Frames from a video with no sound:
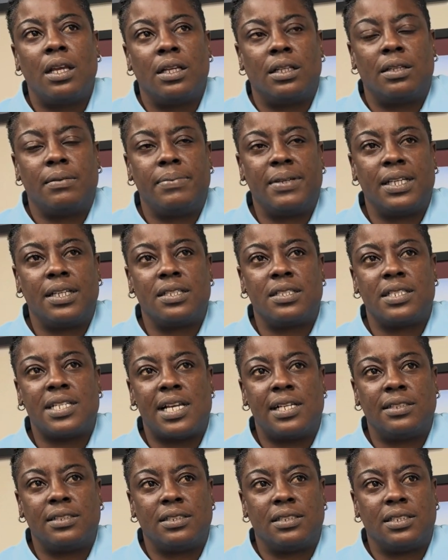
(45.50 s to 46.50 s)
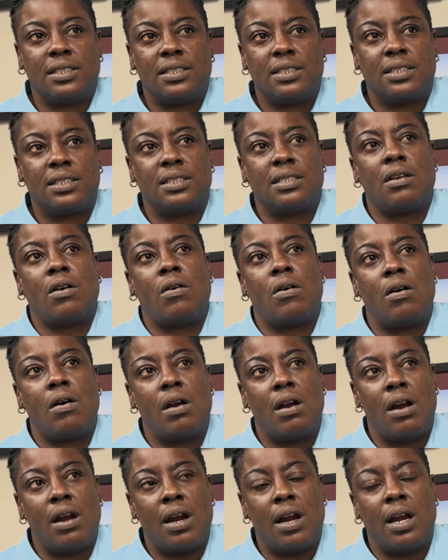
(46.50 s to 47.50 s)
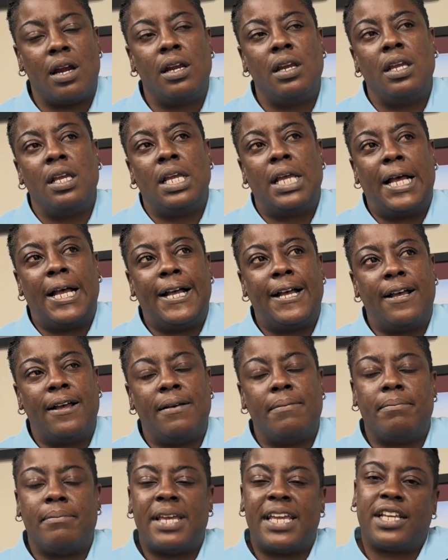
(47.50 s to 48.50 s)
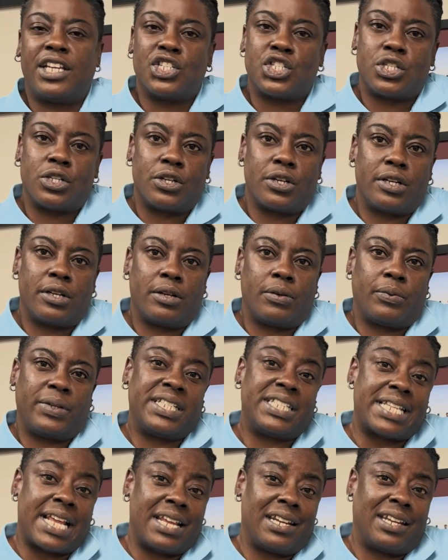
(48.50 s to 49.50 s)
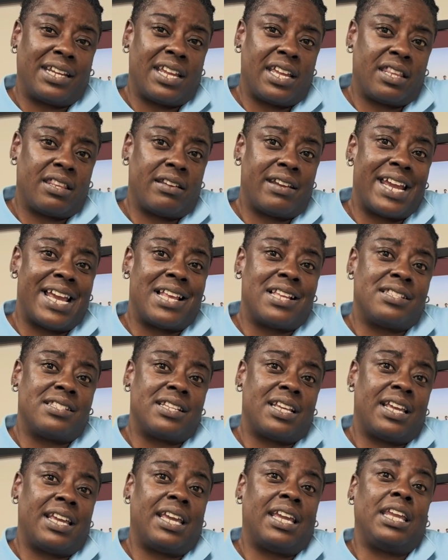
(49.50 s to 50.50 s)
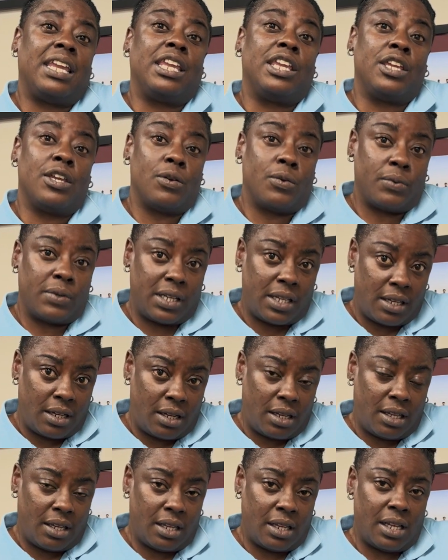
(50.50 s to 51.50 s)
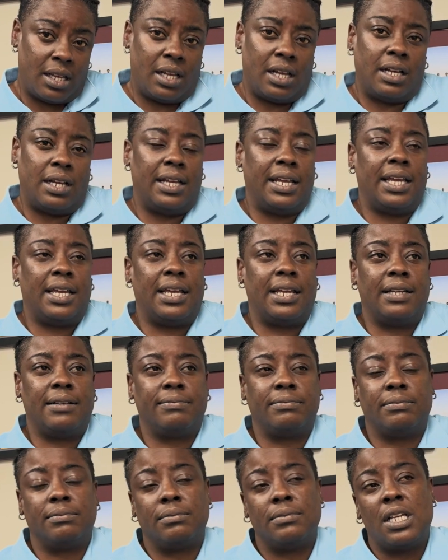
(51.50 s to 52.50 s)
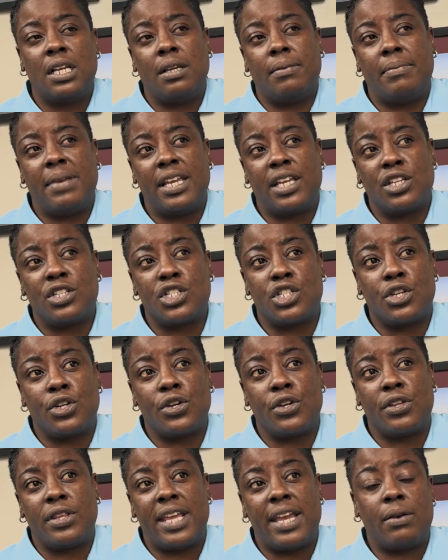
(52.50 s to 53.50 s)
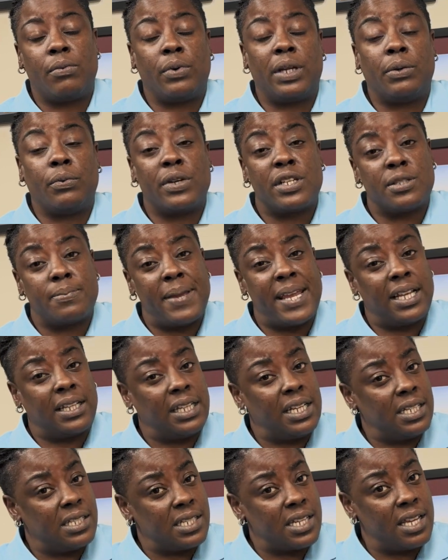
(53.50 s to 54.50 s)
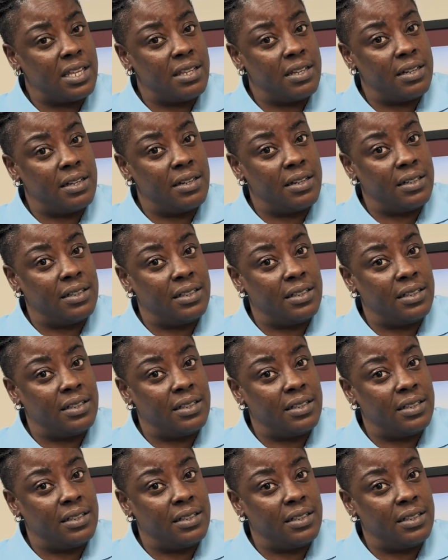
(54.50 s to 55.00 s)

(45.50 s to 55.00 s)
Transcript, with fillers: The biggest challenges are um, making sure we stay together as a unit and making sure that we respect each other